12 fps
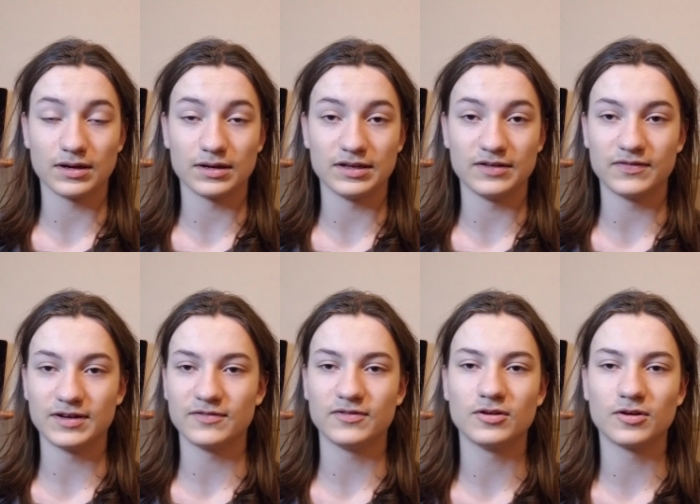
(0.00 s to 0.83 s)
Even
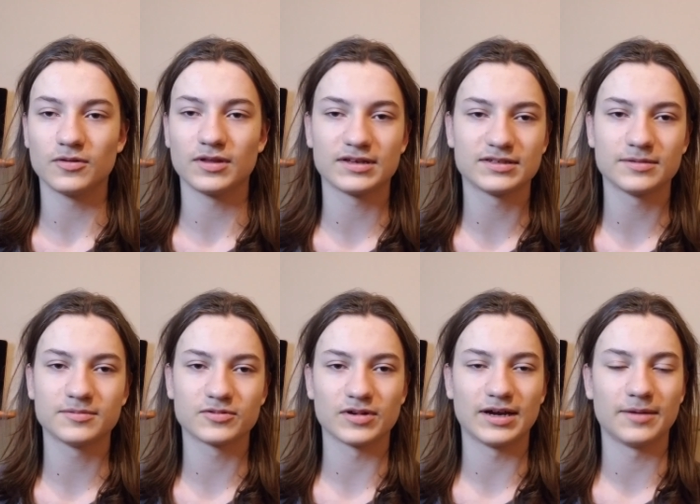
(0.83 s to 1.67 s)
if you don't like,
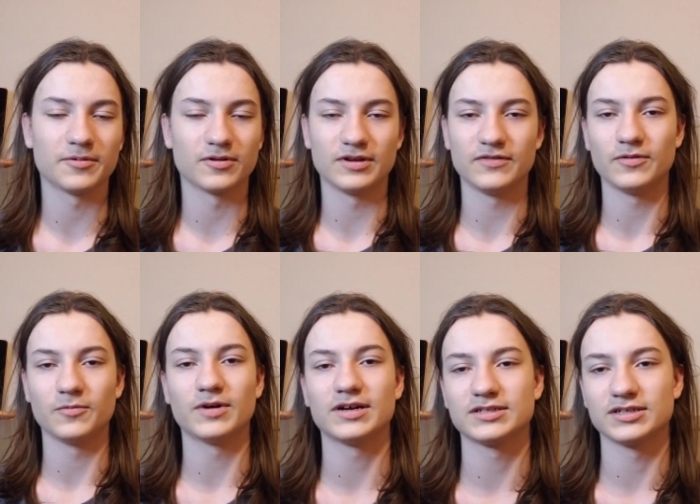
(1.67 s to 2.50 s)
subscribe, or even
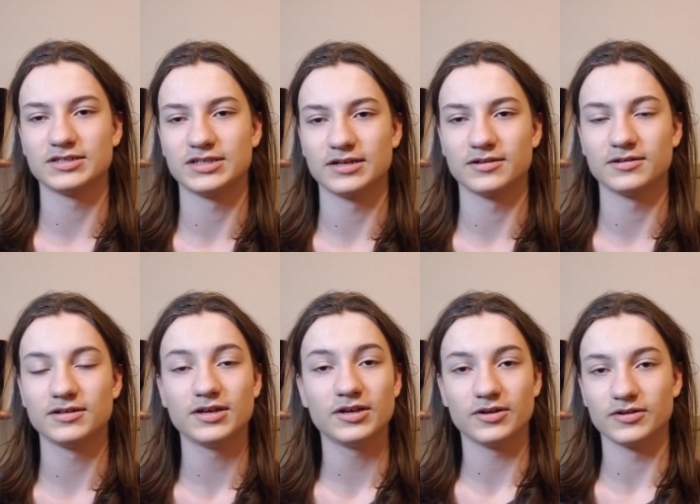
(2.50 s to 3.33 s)
watch our channel,
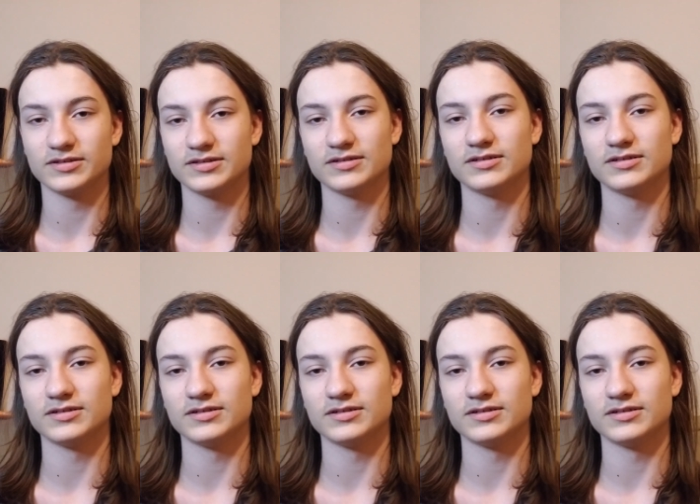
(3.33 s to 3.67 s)
you're still